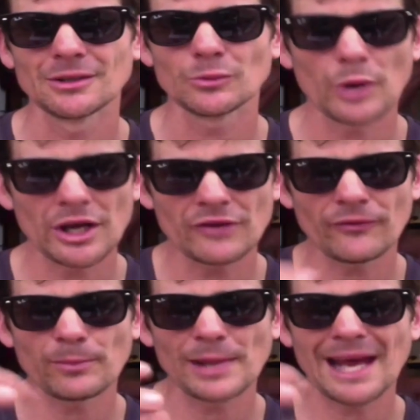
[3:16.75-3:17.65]
When you
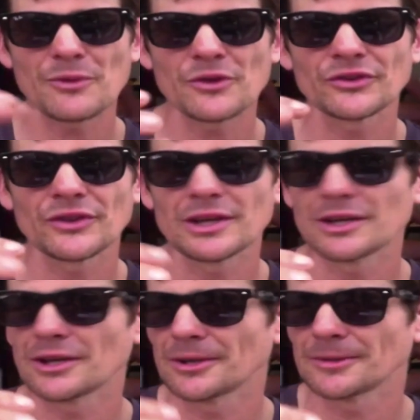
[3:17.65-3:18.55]
play with
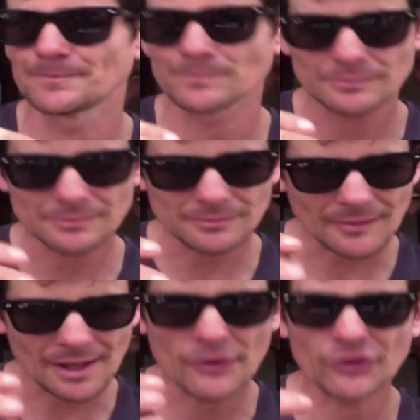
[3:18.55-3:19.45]
the
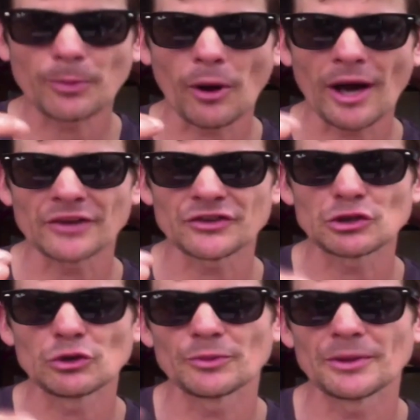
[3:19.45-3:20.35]
spiders, you
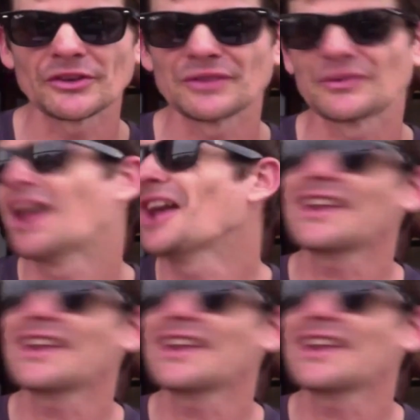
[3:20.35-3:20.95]
lose a bit of stiffness.